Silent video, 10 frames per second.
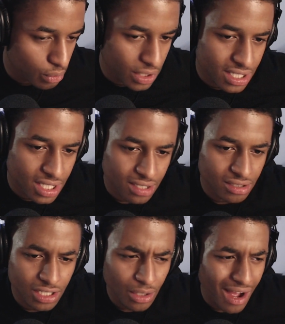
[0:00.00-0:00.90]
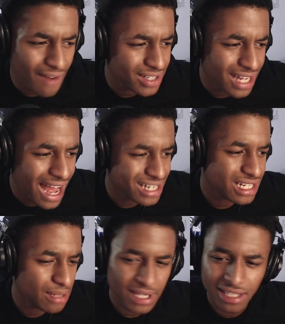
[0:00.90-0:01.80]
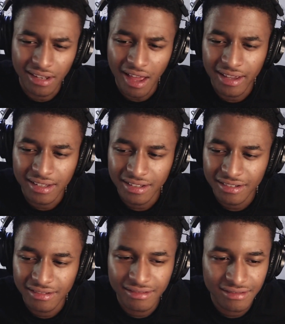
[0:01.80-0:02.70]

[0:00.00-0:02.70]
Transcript: Which, do you know what? I haven't actually been like